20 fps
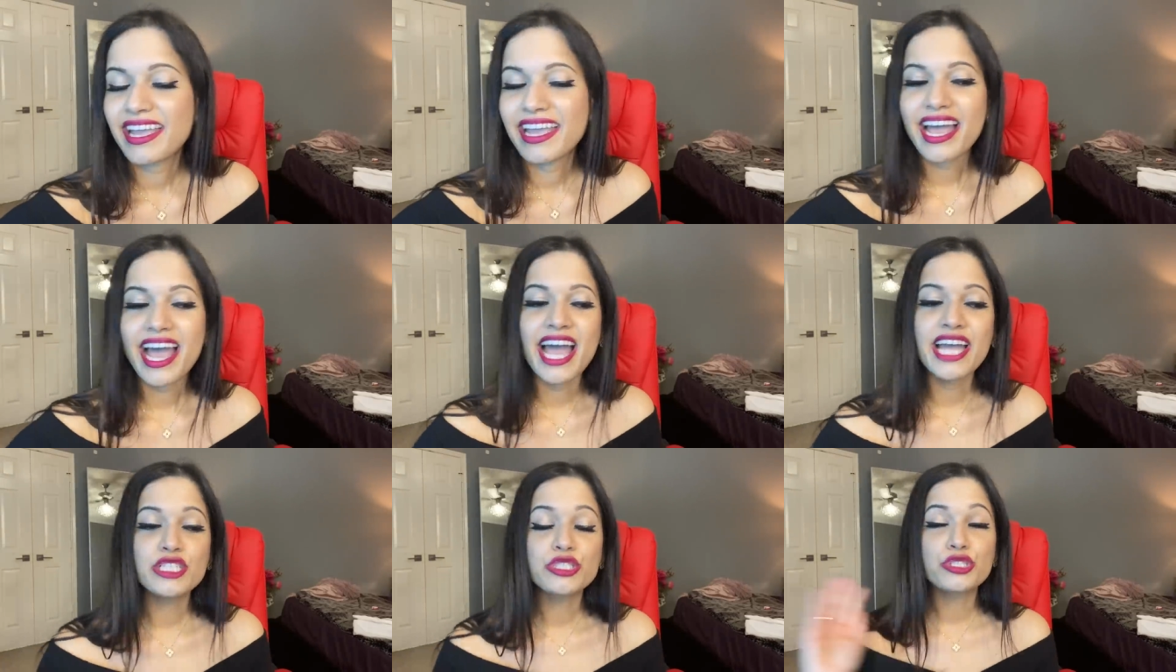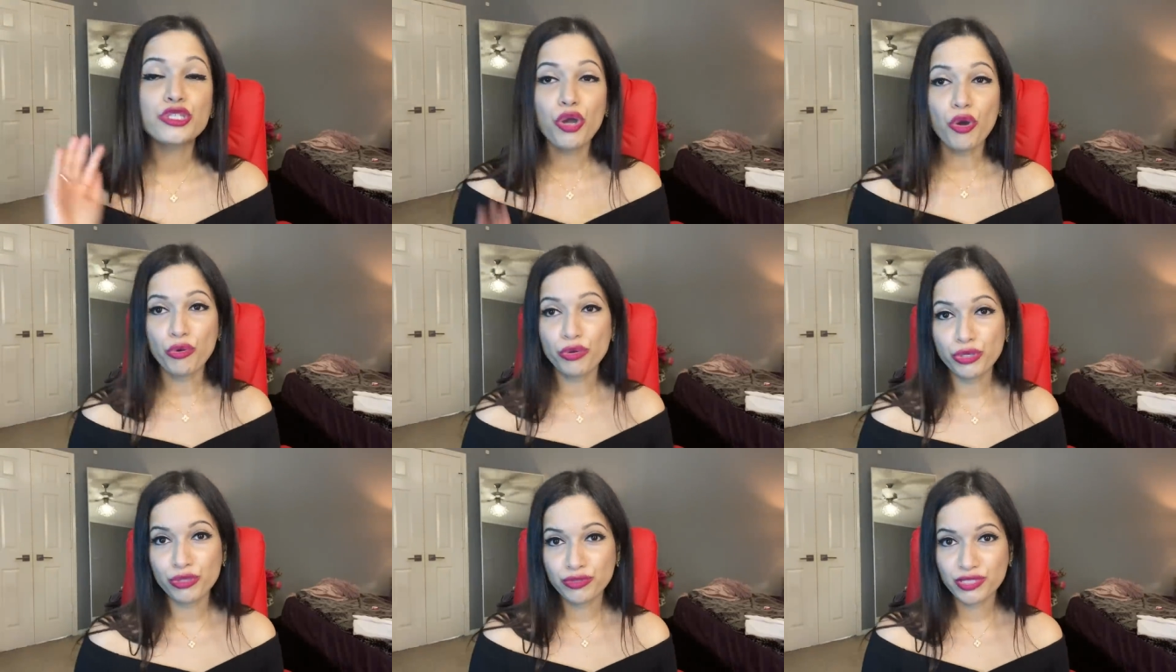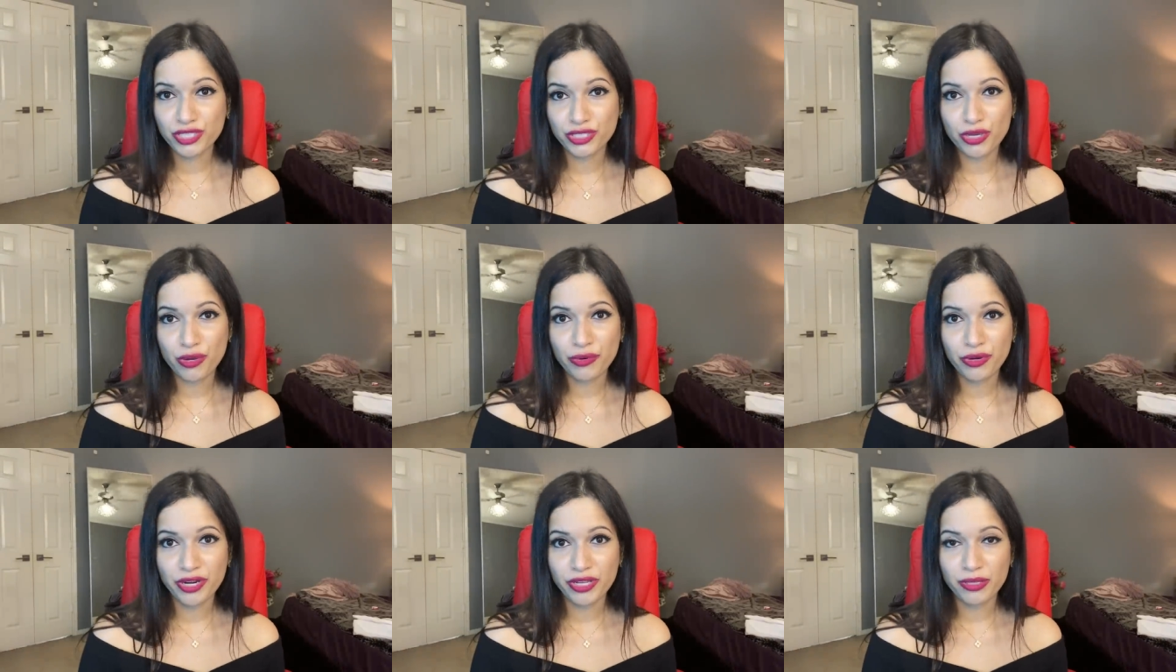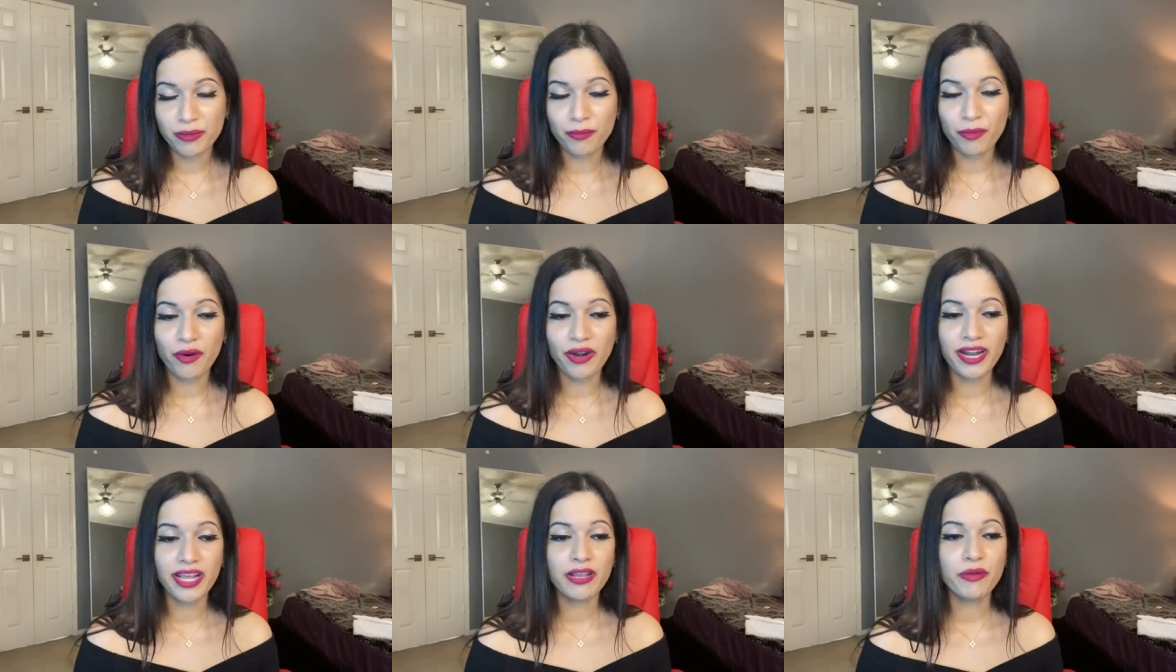I don't use a toner in the
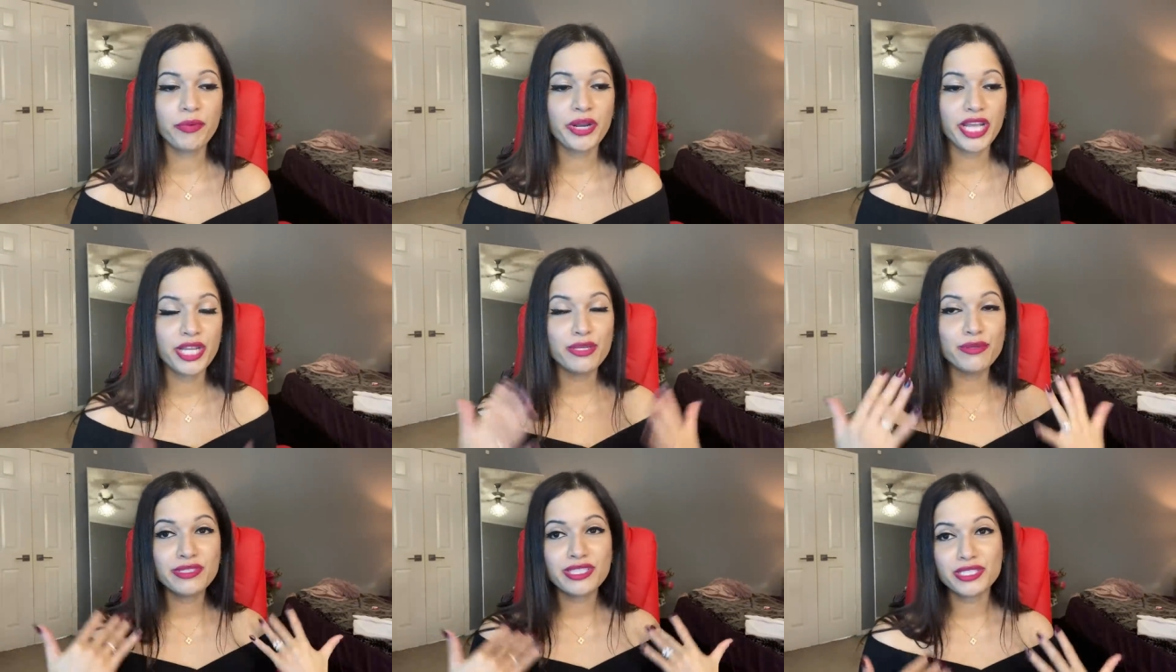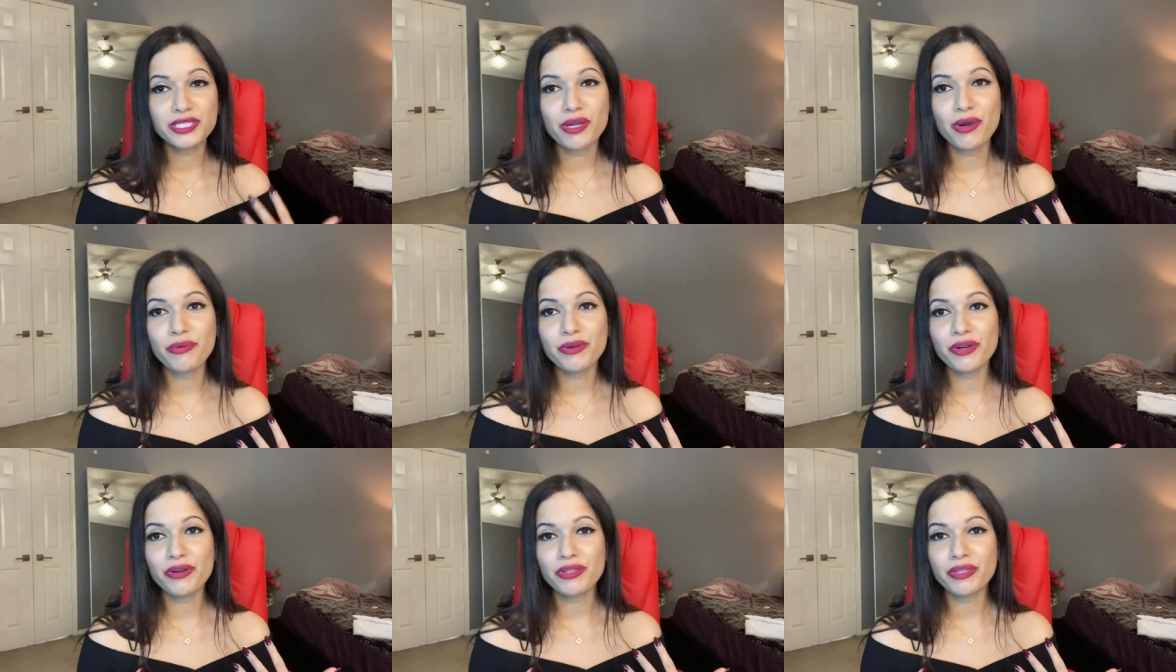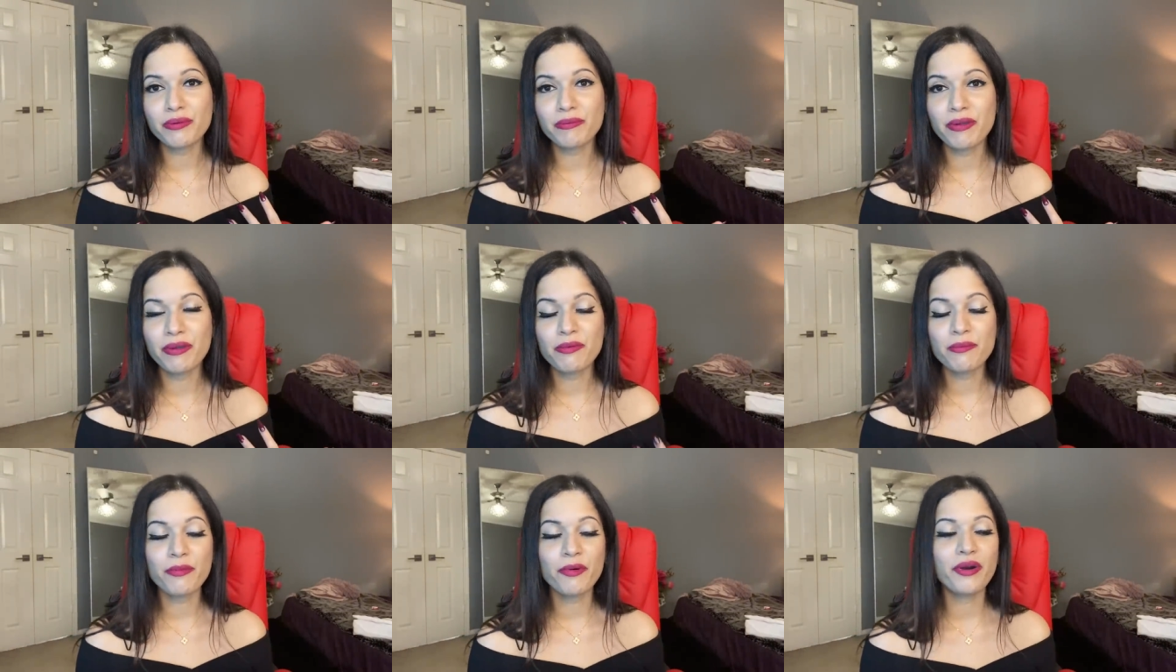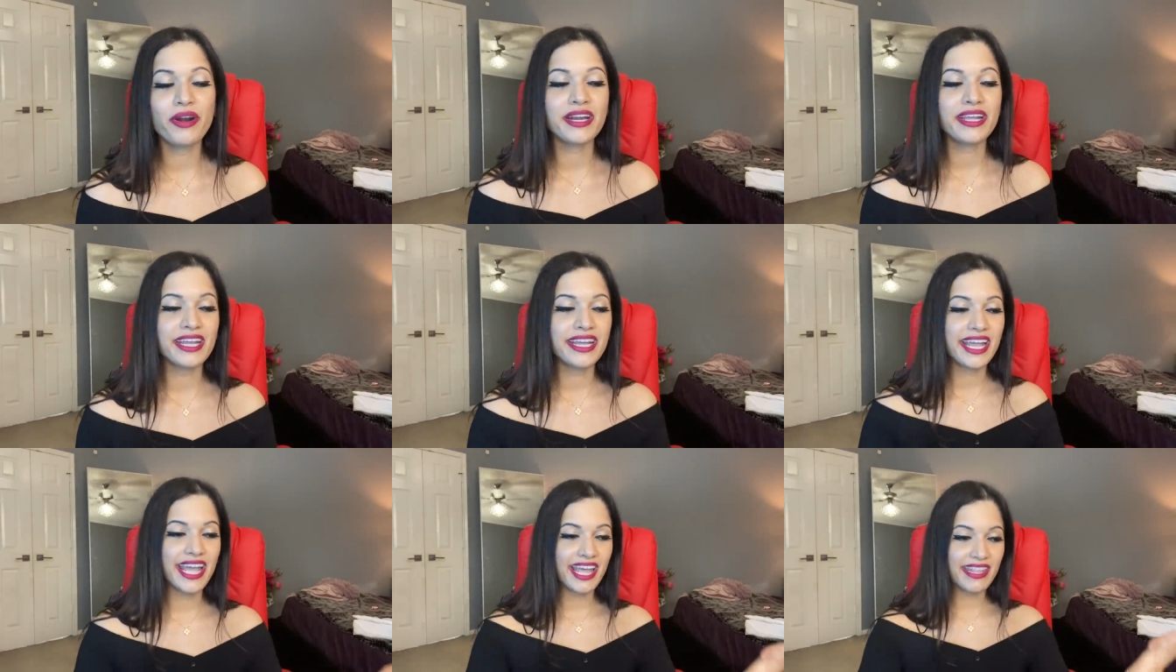morning. When I use a toner in the
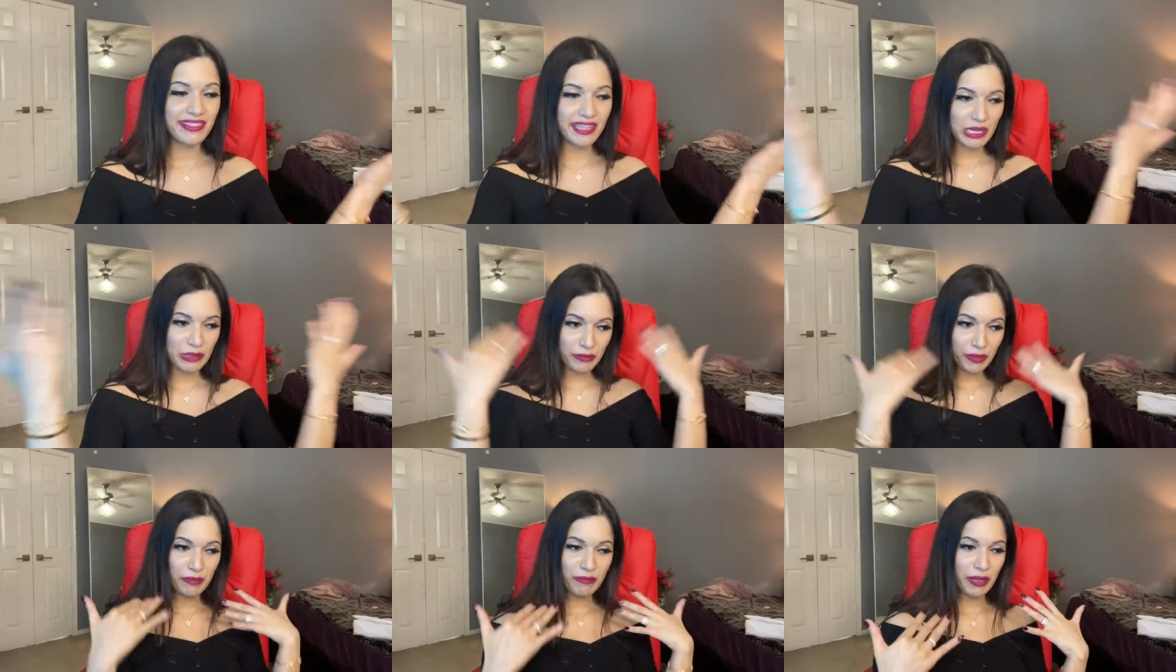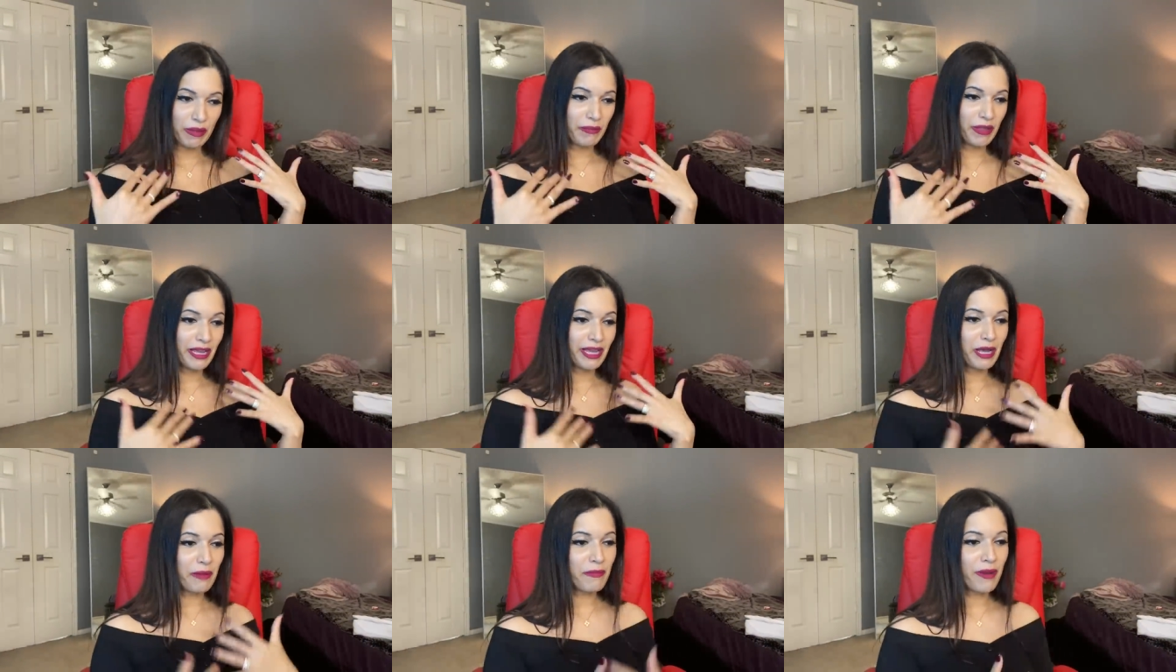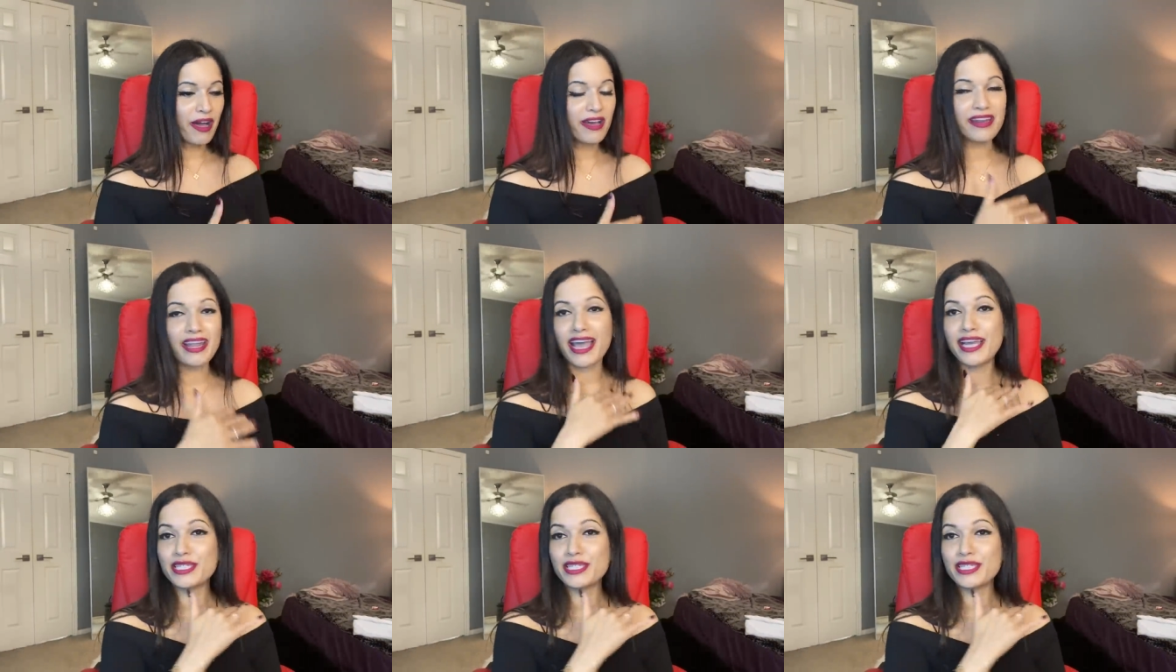morning and then put my makeup on, I